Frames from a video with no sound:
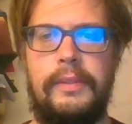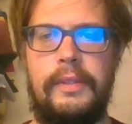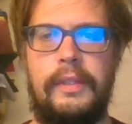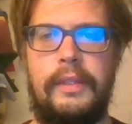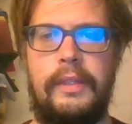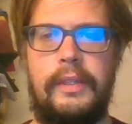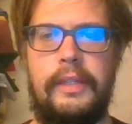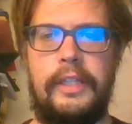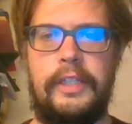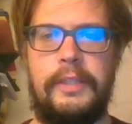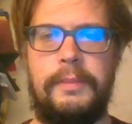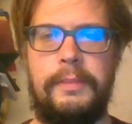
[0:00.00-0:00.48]

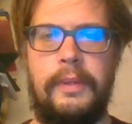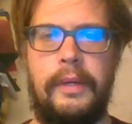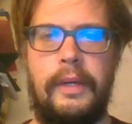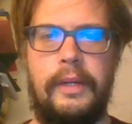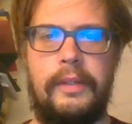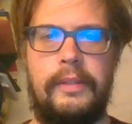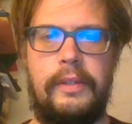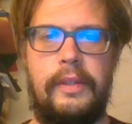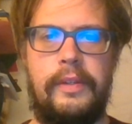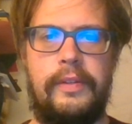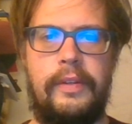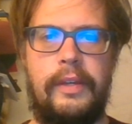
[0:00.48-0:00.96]
this
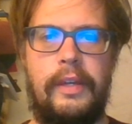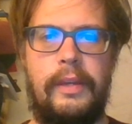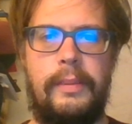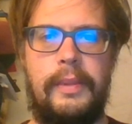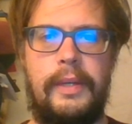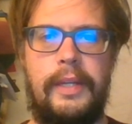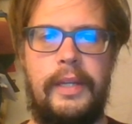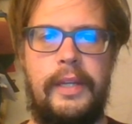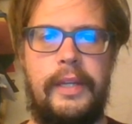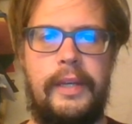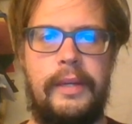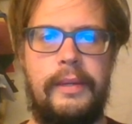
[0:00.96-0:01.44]
part of the term
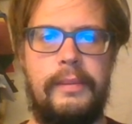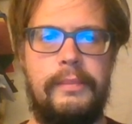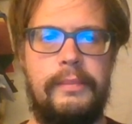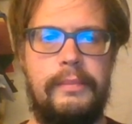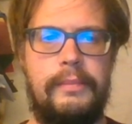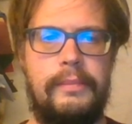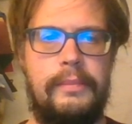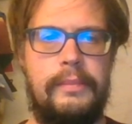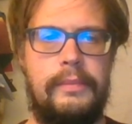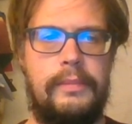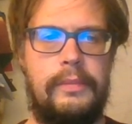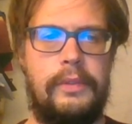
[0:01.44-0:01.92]
in here.
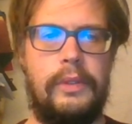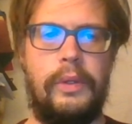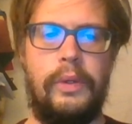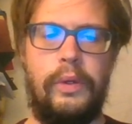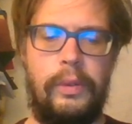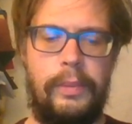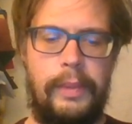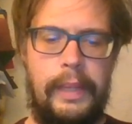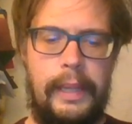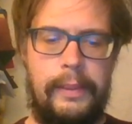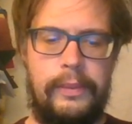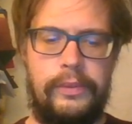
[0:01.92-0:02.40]
So
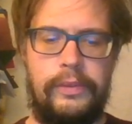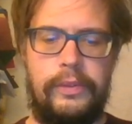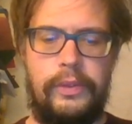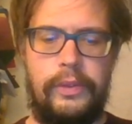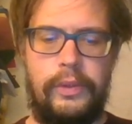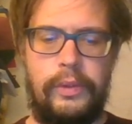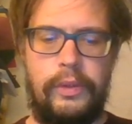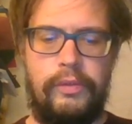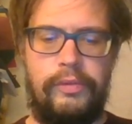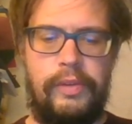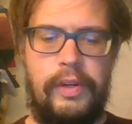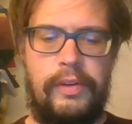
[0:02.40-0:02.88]
we'll be able to
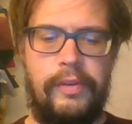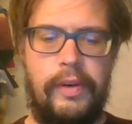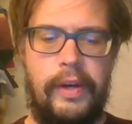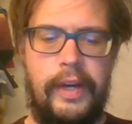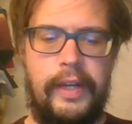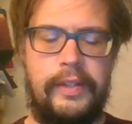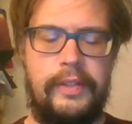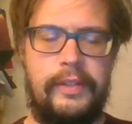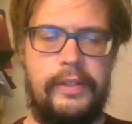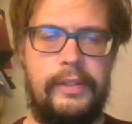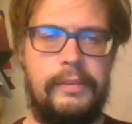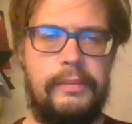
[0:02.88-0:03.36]
do a
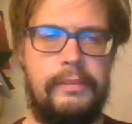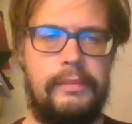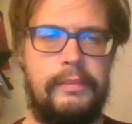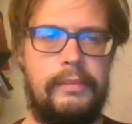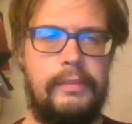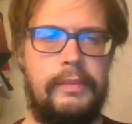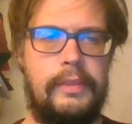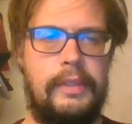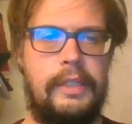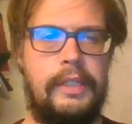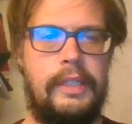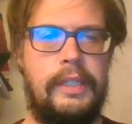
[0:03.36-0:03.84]
rewrite
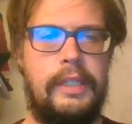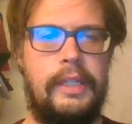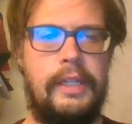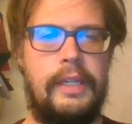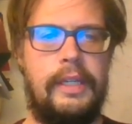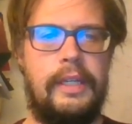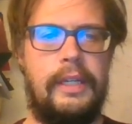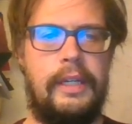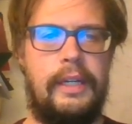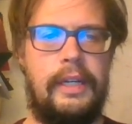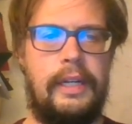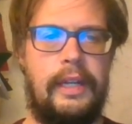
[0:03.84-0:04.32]

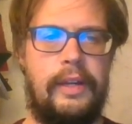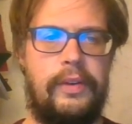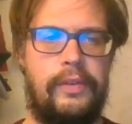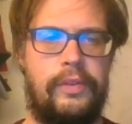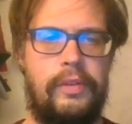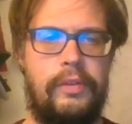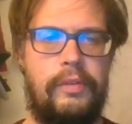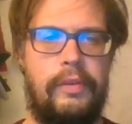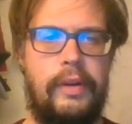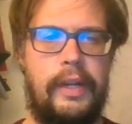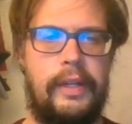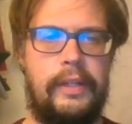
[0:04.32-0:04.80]
left
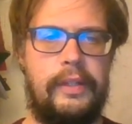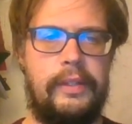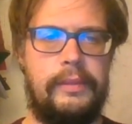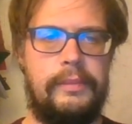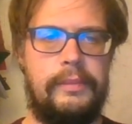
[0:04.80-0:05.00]
to right.